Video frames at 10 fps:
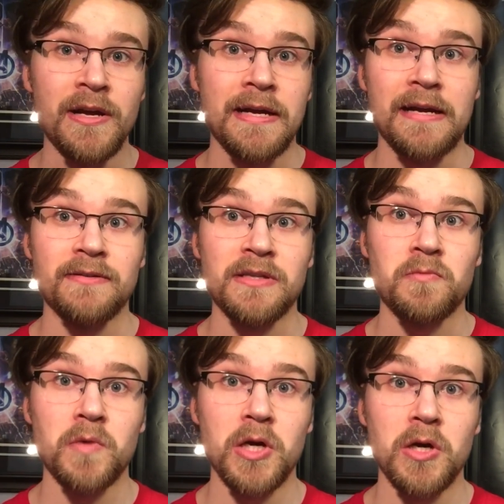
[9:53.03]
And I was like,
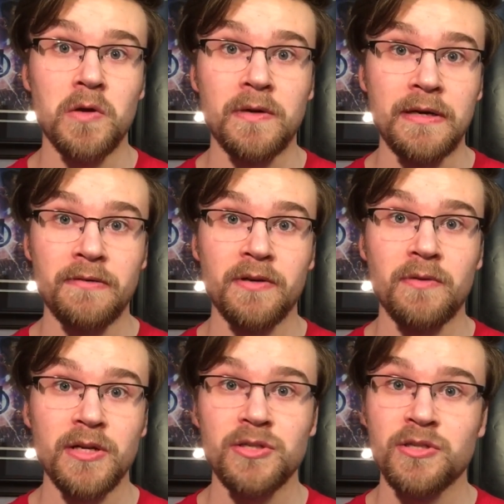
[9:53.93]
whoa, I want to
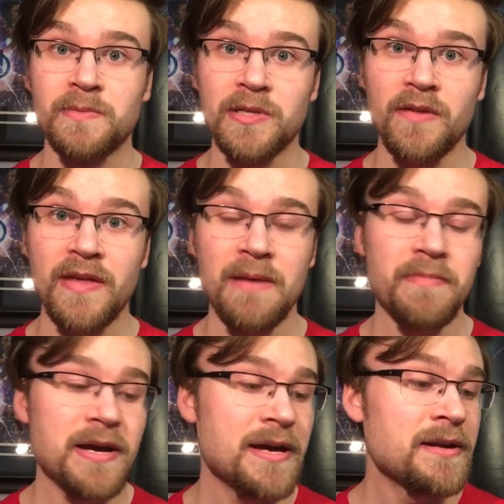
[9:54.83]
watch those, but not that
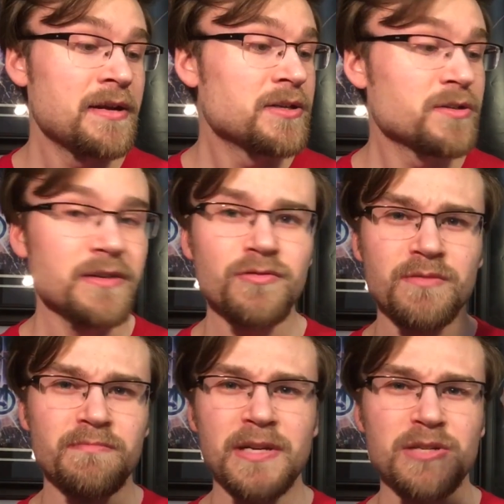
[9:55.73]
bad. So this
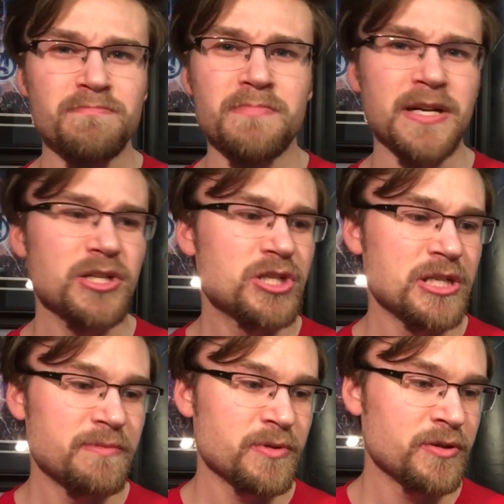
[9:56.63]
was much, much
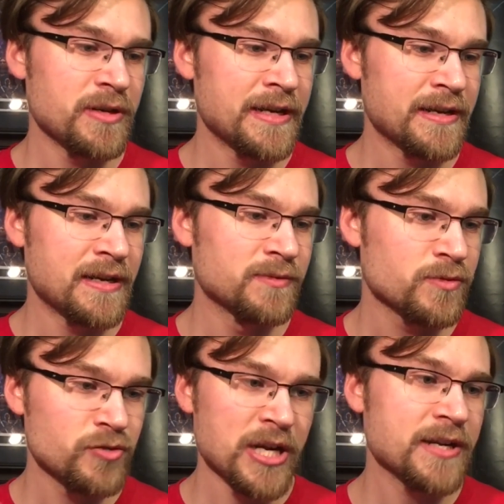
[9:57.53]
cheaper, and it comes
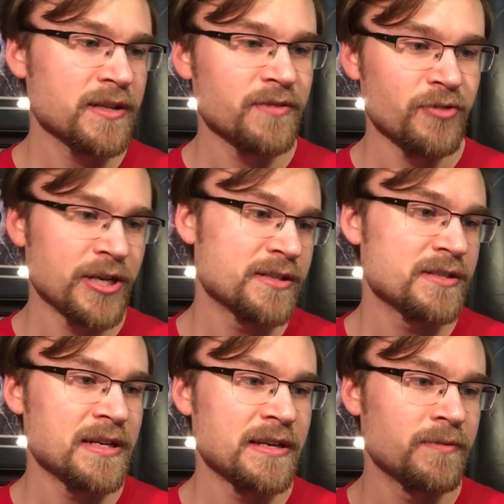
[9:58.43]
with Dracula,
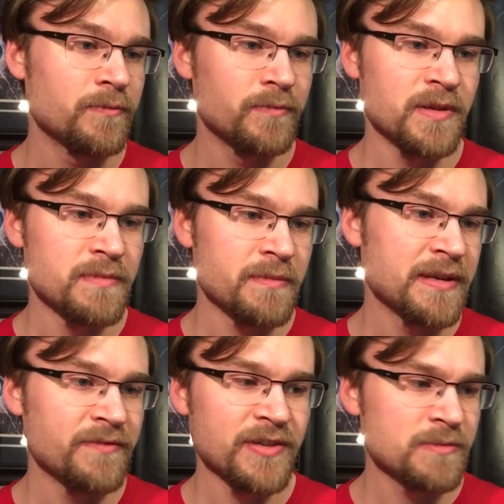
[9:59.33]
Frankenstein, the
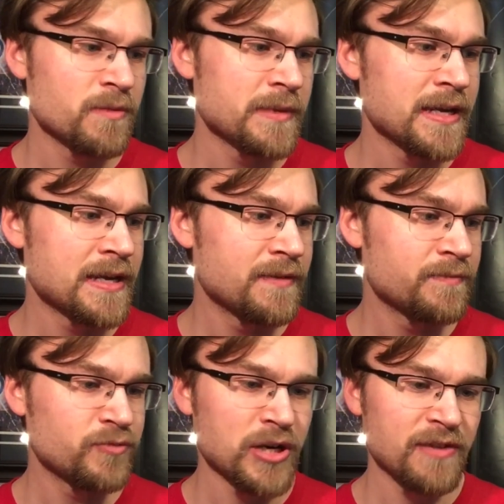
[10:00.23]
Mummy, Invisible Man,
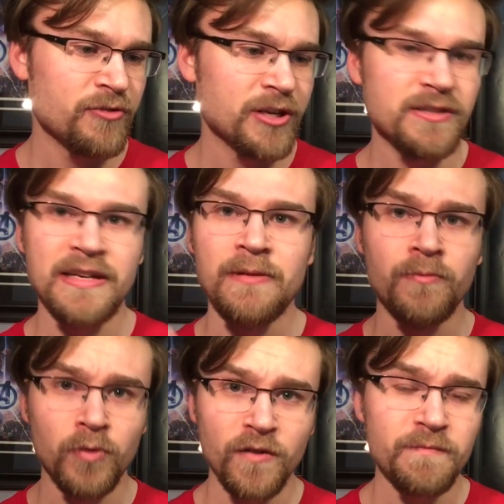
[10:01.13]
Bride of Frankenstein,
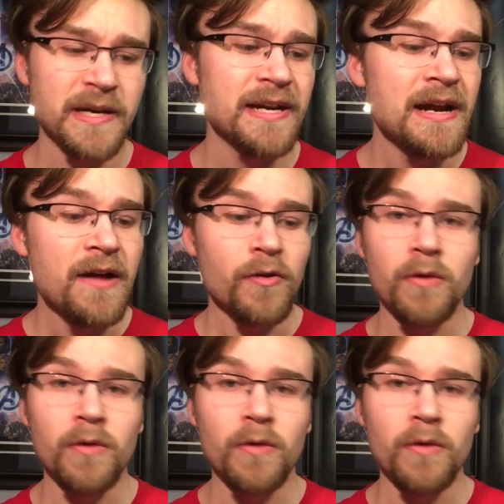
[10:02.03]
and Wolfman. The